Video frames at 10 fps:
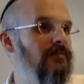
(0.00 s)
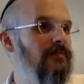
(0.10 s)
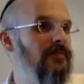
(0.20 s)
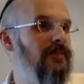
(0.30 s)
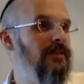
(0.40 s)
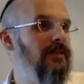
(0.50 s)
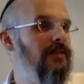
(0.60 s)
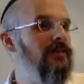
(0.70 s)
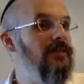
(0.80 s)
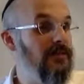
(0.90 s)

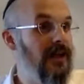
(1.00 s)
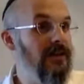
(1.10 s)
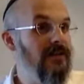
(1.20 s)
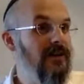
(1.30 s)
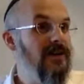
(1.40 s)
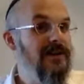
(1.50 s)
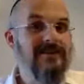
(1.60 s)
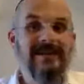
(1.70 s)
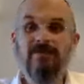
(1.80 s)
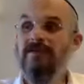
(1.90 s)
You understand? So
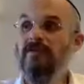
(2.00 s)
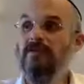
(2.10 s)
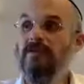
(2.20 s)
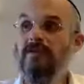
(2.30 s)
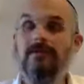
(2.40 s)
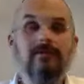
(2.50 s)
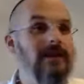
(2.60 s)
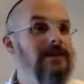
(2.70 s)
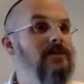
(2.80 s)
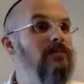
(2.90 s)
that's what difference between that's
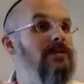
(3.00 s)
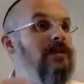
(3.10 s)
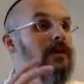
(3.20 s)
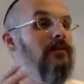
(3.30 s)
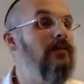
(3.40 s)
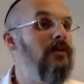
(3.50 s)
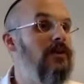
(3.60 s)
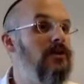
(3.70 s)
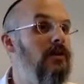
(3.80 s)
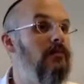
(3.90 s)
that's what it means to love and fear of
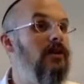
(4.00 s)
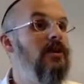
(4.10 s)
Hashem.